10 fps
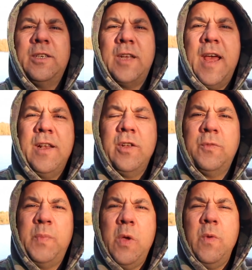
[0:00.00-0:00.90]

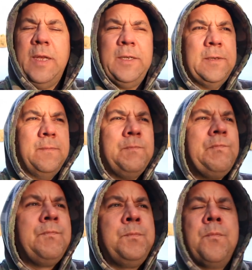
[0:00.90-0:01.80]
Sandhurst beauties.
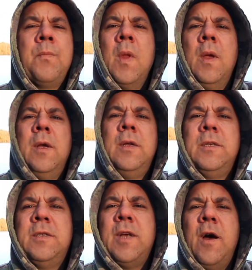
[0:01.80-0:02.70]

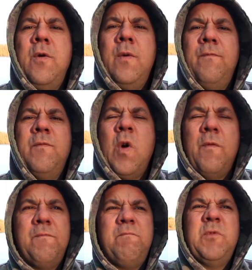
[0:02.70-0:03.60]
So,
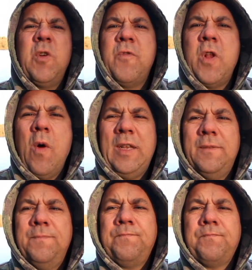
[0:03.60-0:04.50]
got 2 or 3 nights,